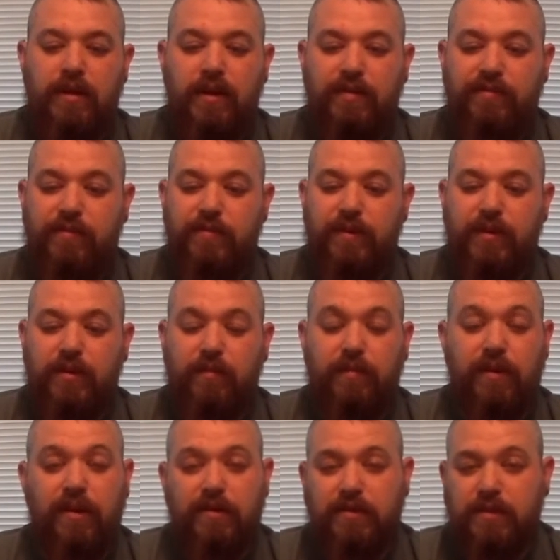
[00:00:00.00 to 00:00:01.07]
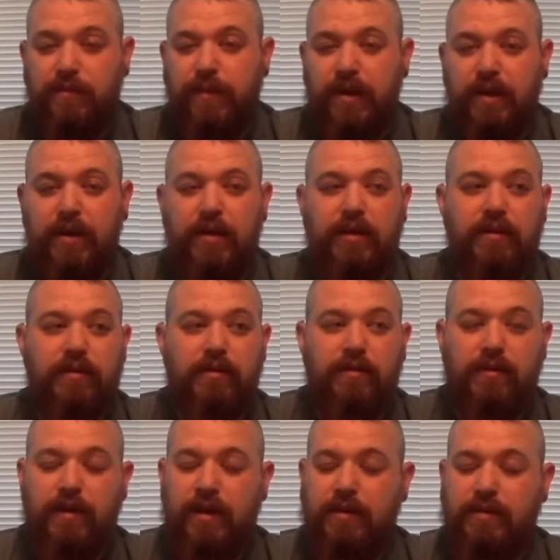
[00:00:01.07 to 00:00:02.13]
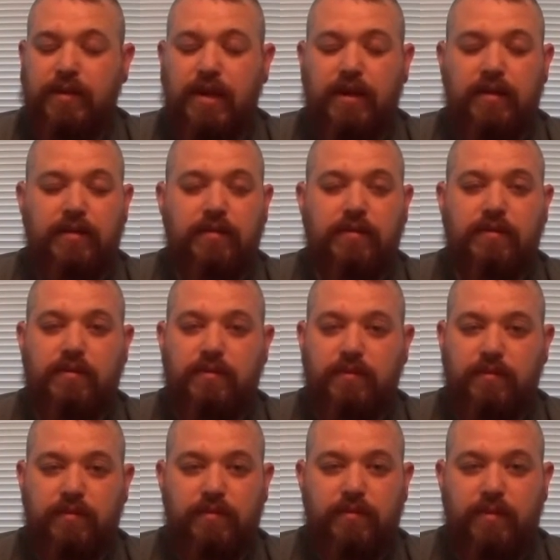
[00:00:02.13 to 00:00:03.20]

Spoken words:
If you become constipated, guys, that is